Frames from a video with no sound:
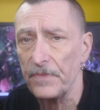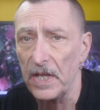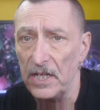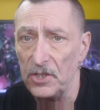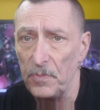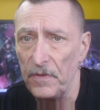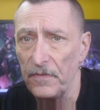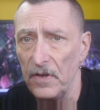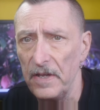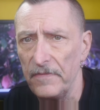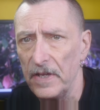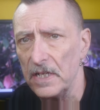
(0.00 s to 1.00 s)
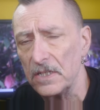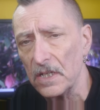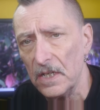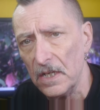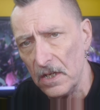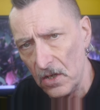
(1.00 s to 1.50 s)
HP5 has,
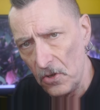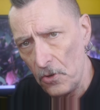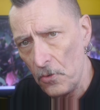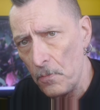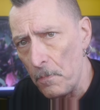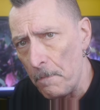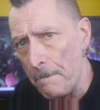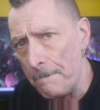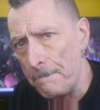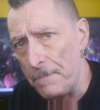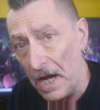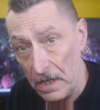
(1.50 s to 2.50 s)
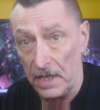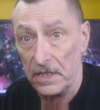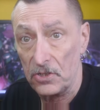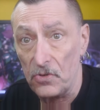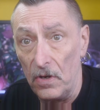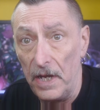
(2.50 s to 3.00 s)
but
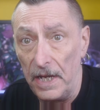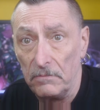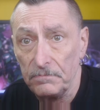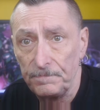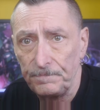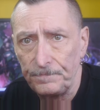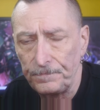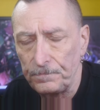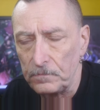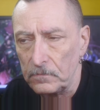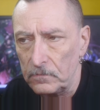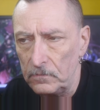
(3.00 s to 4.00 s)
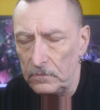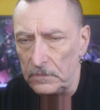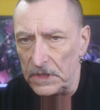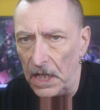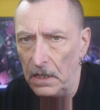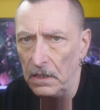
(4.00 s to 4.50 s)
less grain.
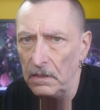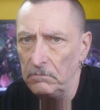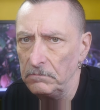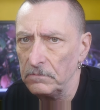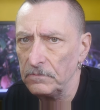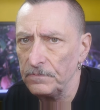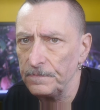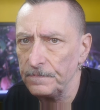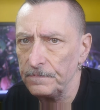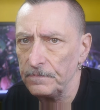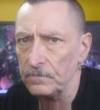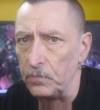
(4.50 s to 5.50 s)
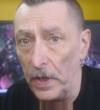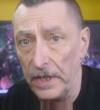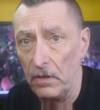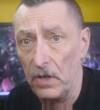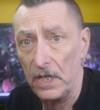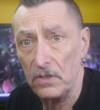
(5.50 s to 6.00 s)
Why
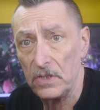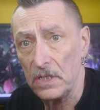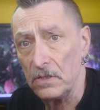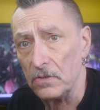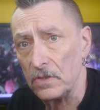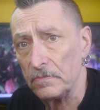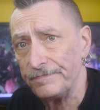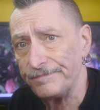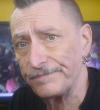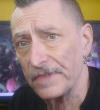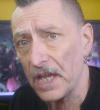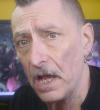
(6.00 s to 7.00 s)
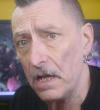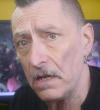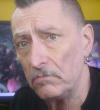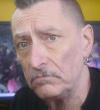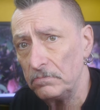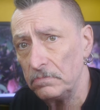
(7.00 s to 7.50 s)
don't I use those?
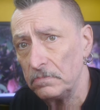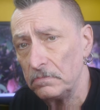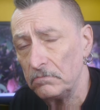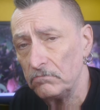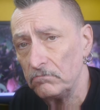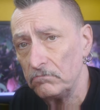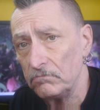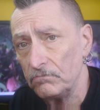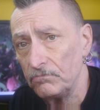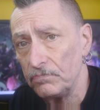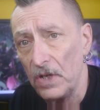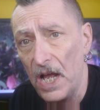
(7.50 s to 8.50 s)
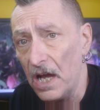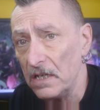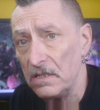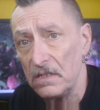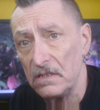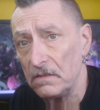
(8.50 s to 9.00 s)
I
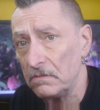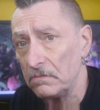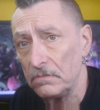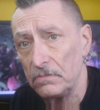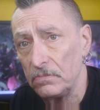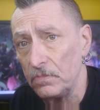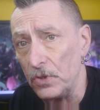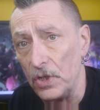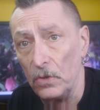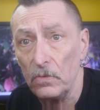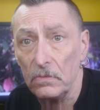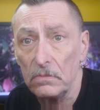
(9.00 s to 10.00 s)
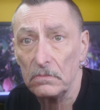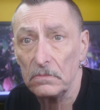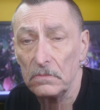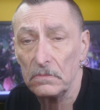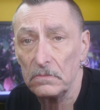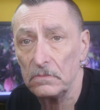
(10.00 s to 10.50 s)
just don't.
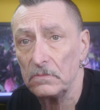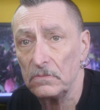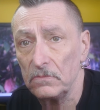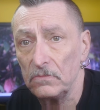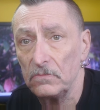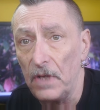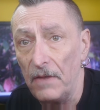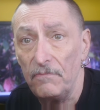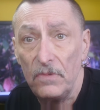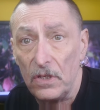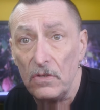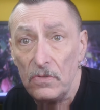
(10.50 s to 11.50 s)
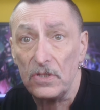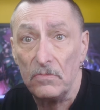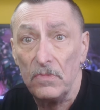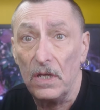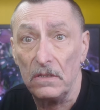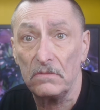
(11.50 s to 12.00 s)
I haven't used
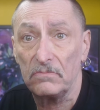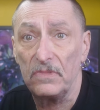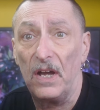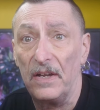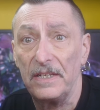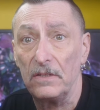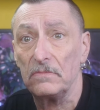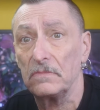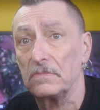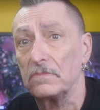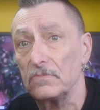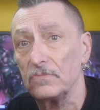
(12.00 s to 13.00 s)
them, and I don't